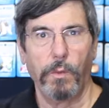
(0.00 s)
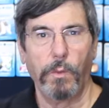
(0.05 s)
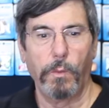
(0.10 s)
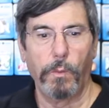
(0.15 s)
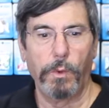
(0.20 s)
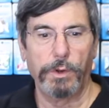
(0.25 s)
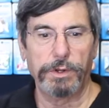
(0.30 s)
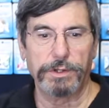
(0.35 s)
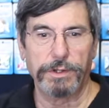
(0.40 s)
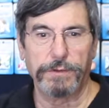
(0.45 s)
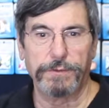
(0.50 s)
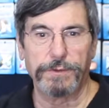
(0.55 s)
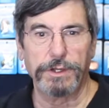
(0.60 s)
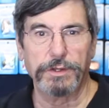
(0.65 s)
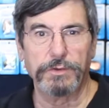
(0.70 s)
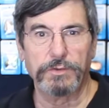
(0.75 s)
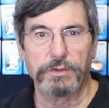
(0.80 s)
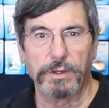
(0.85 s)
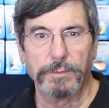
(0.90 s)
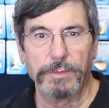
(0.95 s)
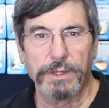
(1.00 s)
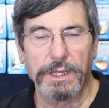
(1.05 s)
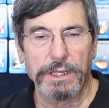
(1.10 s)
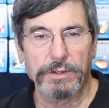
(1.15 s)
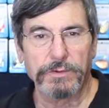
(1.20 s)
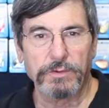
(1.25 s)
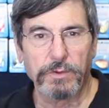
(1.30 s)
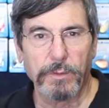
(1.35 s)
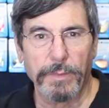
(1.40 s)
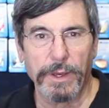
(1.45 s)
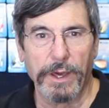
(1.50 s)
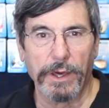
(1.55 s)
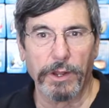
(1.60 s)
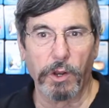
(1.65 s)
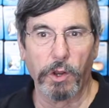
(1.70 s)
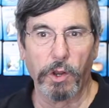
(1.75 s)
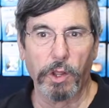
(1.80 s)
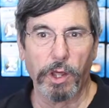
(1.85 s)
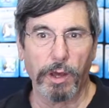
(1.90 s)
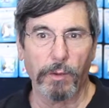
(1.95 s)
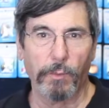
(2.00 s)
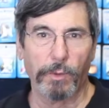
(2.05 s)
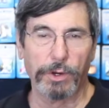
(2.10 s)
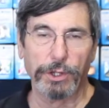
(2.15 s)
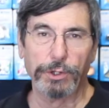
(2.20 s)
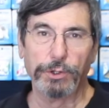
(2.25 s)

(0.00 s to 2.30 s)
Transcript: One of the things I'm asked about a lot when I